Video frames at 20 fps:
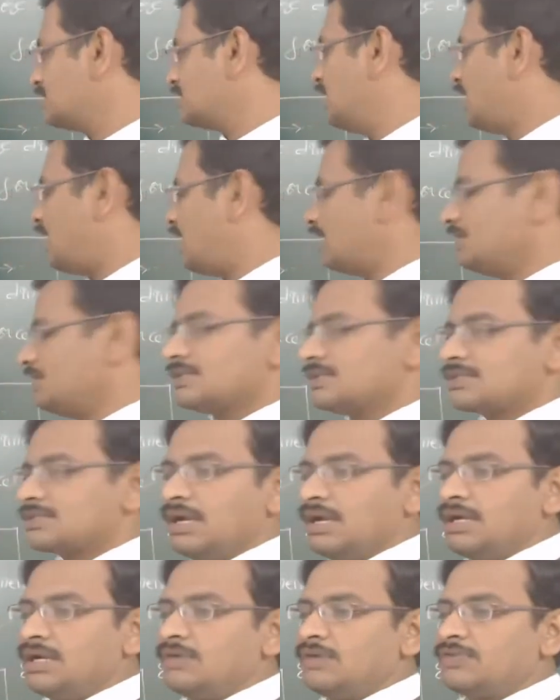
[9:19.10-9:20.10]
and this
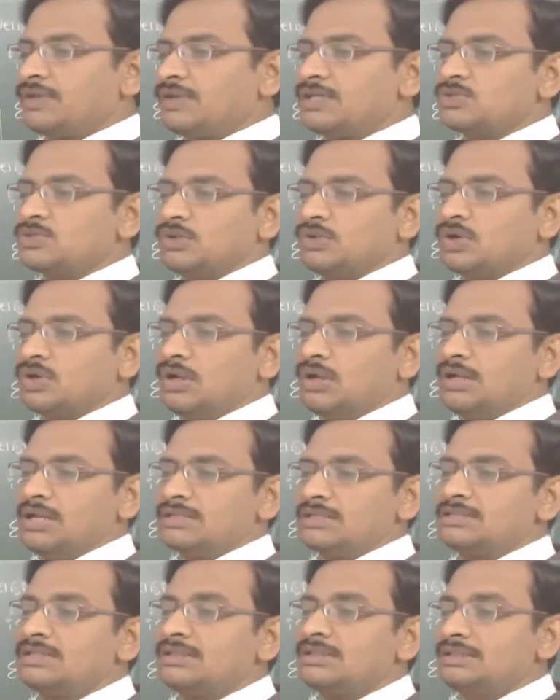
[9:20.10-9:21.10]
kind of case we call
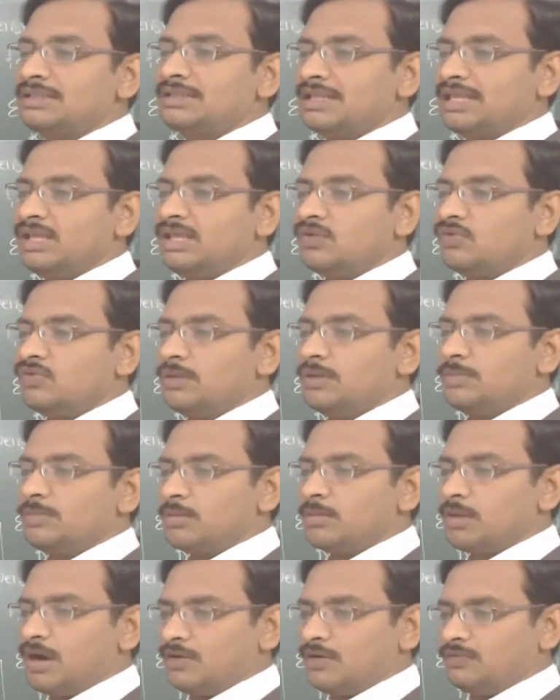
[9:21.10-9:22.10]
as the
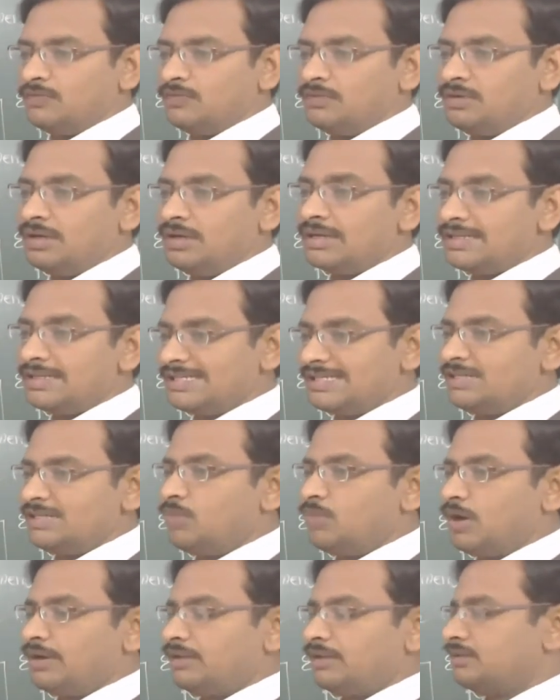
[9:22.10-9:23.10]
equilibrium of rigid
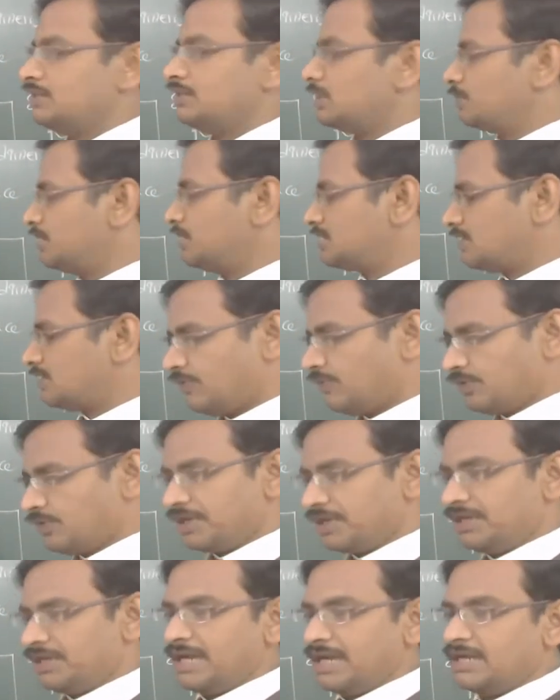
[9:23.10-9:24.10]
body. That means if you
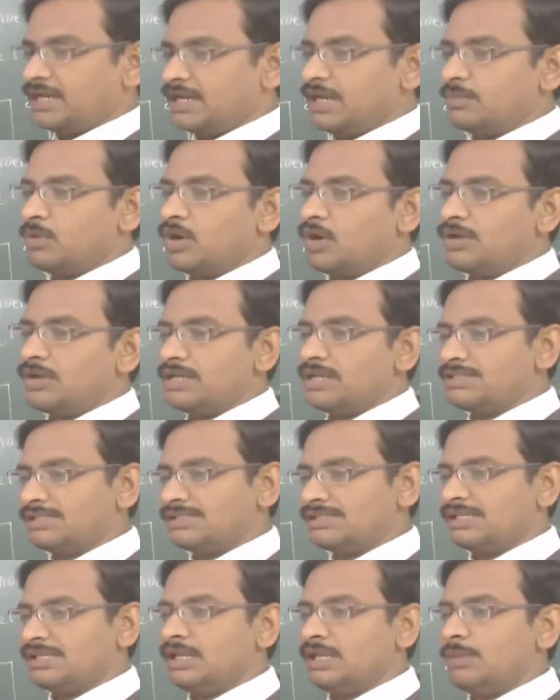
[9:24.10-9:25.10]
treat entire body as a
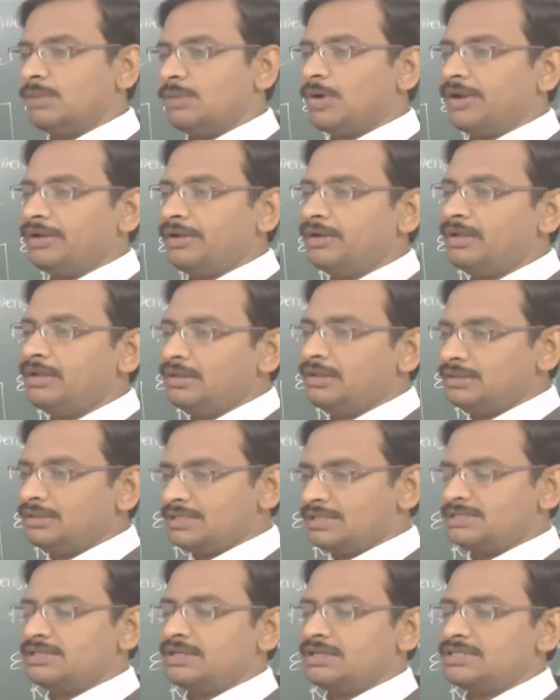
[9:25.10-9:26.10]
single point,
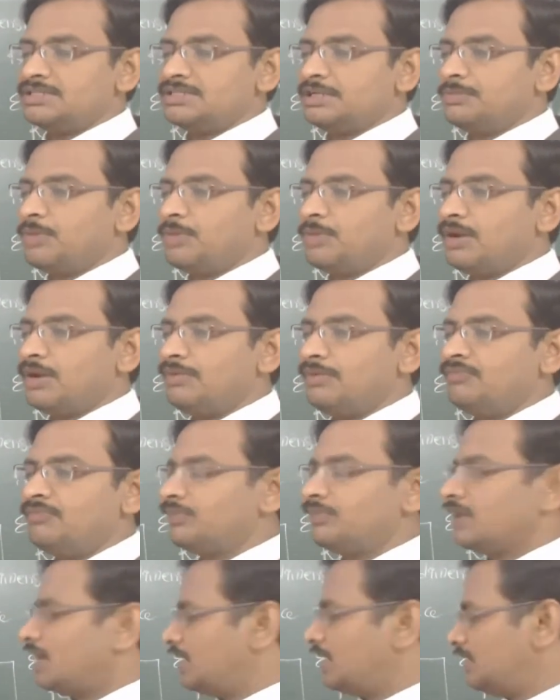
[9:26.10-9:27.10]
that is a rigid body,
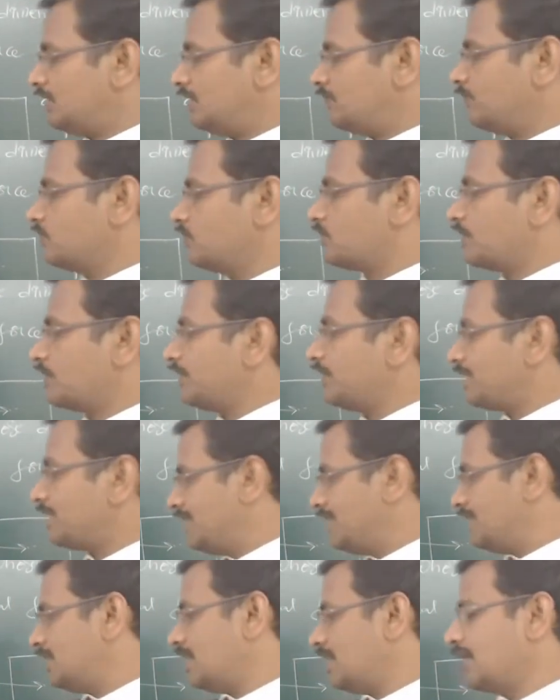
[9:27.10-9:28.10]
and if you
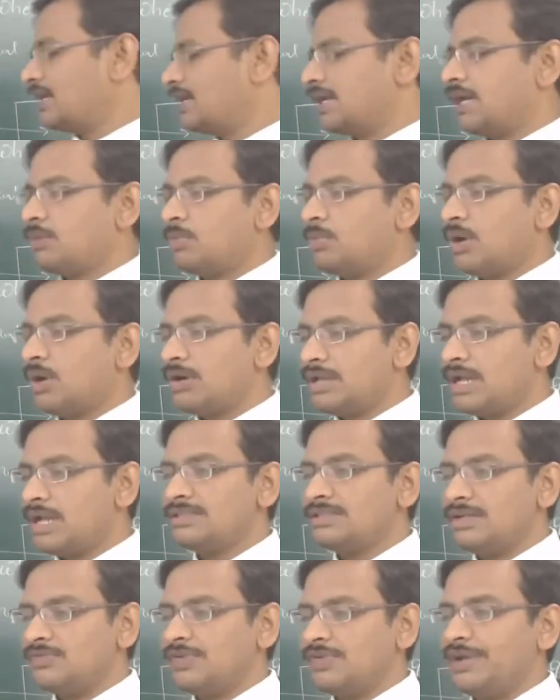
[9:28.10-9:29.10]
treat entire body
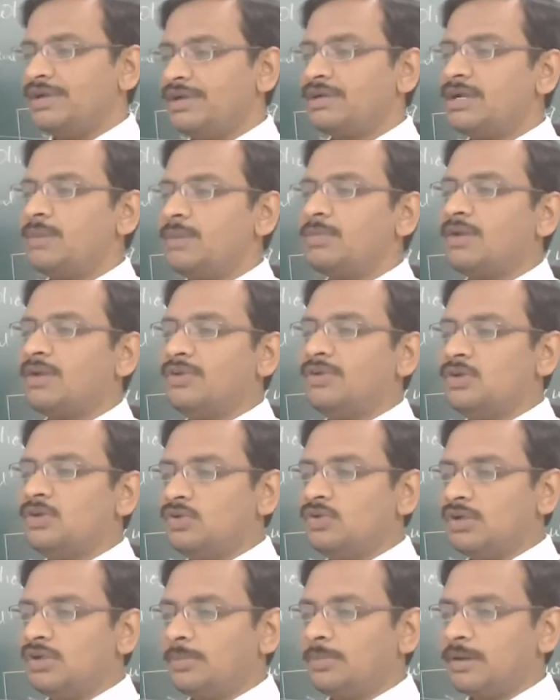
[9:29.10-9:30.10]
as infinite number of
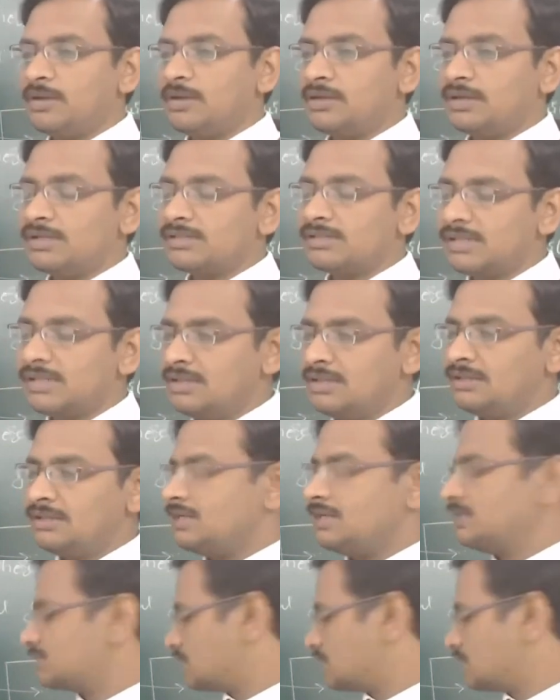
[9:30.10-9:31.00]
individual particles, that is